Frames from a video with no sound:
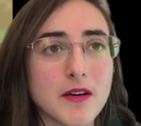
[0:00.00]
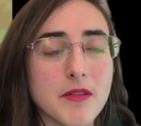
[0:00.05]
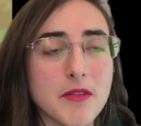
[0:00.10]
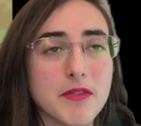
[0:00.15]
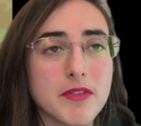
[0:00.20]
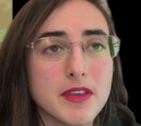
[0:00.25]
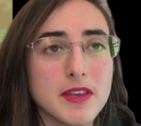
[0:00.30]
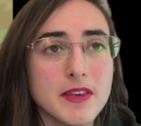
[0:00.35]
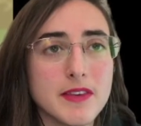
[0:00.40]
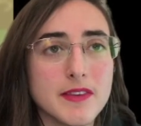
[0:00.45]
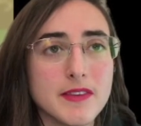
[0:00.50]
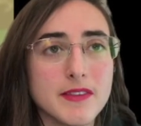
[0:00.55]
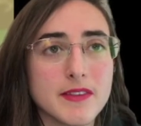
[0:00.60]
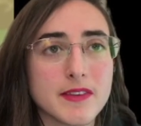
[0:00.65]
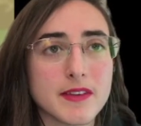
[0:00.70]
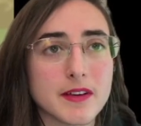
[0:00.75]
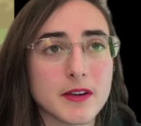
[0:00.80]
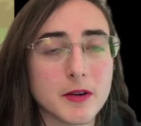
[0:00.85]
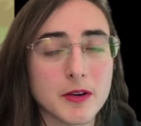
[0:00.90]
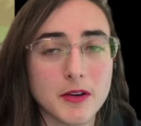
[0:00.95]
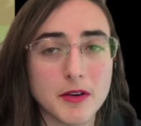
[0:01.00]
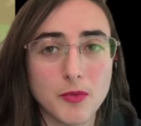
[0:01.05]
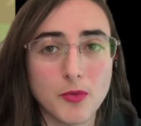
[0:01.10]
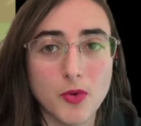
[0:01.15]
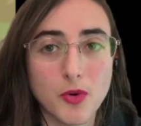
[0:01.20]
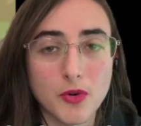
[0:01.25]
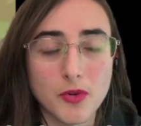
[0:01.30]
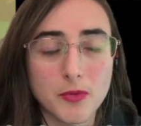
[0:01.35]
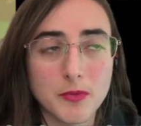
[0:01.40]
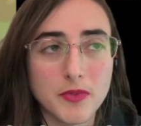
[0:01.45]
these
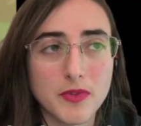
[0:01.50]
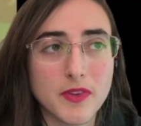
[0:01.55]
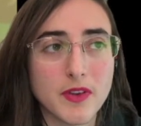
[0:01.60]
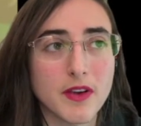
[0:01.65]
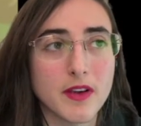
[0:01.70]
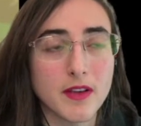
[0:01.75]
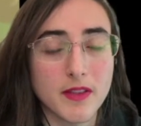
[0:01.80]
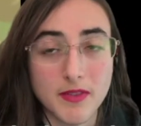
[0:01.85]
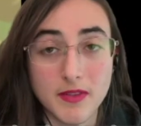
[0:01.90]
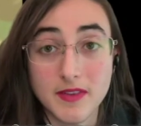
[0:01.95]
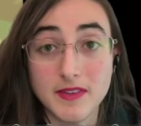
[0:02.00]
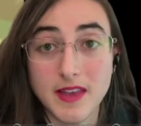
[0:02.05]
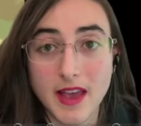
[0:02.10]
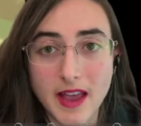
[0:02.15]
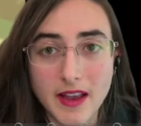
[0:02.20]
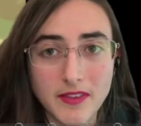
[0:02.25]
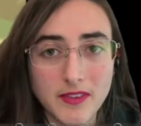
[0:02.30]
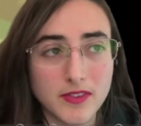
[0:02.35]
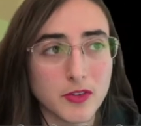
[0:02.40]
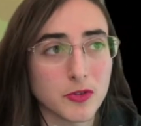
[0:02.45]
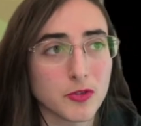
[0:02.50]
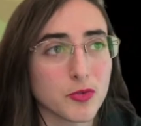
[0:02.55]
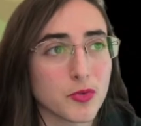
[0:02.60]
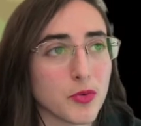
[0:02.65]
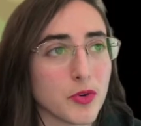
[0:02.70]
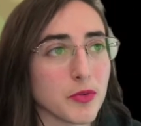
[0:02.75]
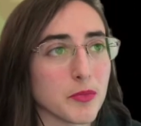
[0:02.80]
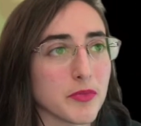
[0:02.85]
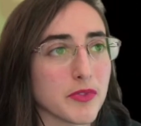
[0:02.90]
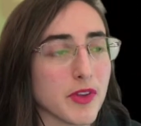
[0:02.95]
worms, these extant
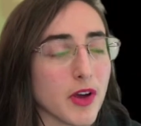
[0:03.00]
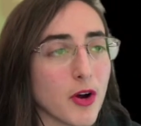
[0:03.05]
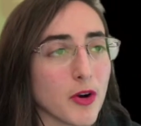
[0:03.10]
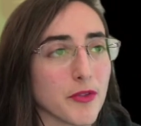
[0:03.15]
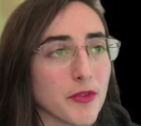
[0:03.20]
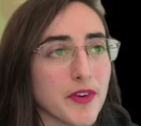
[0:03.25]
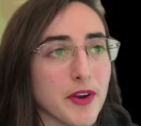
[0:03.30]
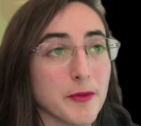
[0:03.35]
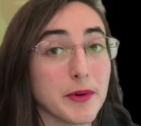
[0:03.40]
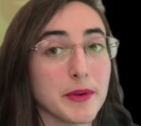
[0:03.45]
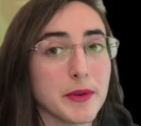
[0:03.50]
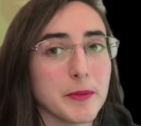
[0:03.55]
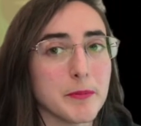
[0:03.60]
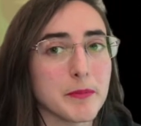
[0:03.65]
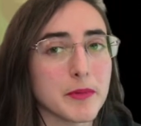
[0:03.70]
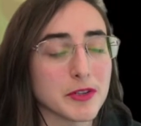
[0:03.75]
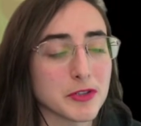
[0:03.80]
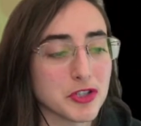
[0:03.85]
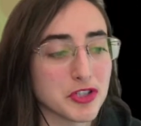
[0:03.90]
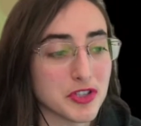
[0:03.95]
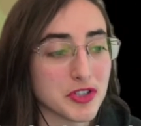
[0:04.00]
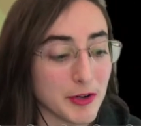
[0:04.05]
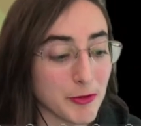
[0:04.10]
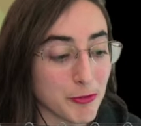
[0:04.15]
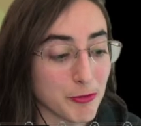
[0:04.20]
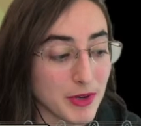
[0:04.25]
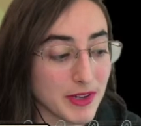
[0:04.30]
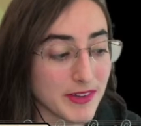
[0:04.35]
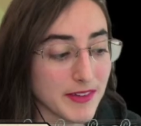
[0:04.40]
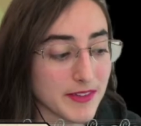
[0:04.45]
worms, are very much
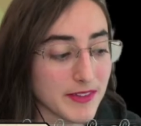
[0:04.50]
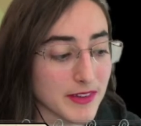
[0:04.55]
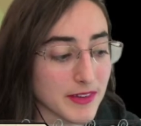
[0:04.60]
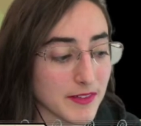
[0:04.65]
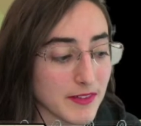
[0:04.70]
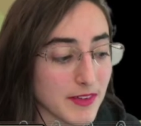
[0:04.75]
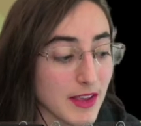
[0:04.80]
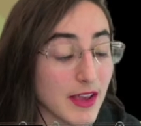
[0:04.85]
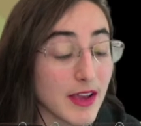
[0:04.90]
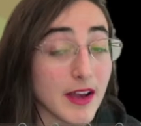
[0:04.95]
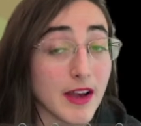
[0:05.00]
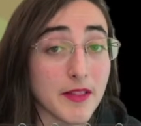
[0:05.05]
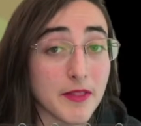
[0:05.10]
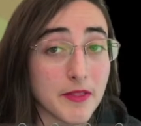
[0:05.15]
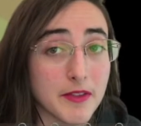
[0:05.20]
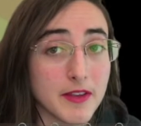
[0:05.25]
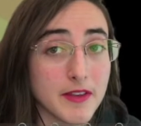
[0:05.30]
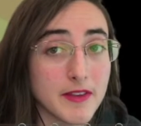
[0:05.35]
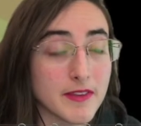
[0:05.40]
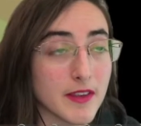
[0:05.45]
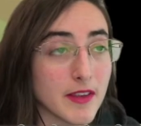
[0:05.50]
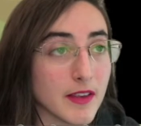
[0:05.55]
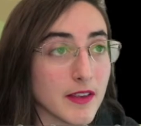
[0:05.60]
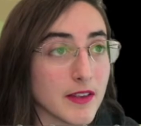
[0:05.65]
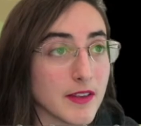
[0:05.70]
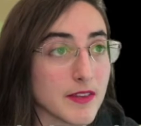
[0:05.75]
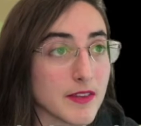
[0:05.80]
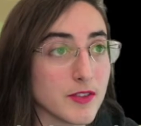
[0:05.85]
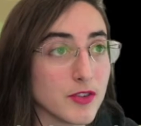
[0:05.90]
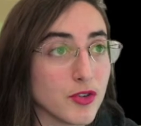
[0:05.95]
iridescent, and this
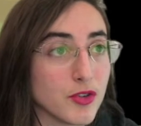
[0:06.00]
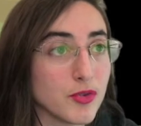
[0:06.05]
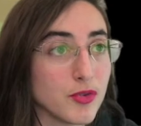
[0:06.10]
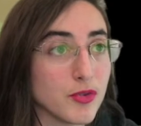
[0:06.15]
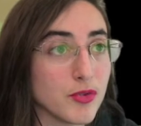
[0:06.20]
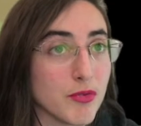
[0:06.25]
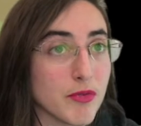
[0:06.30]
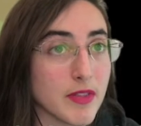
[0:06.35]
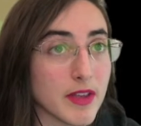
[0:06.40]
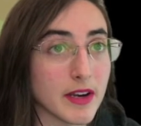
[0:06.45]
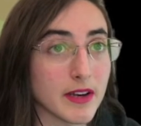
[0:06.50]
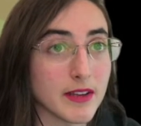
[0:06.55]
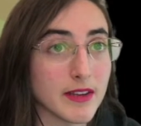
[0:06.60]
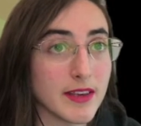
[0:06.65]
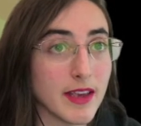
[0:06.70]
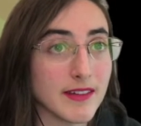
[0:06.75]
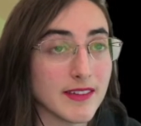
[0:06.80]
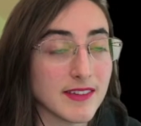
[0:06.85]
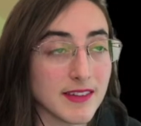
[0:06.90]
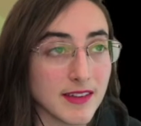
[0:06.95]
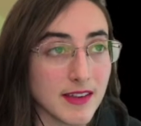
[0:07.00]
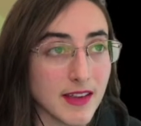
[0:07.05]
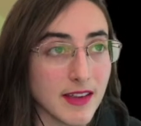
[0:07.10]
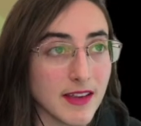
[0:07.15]
is due to their kete.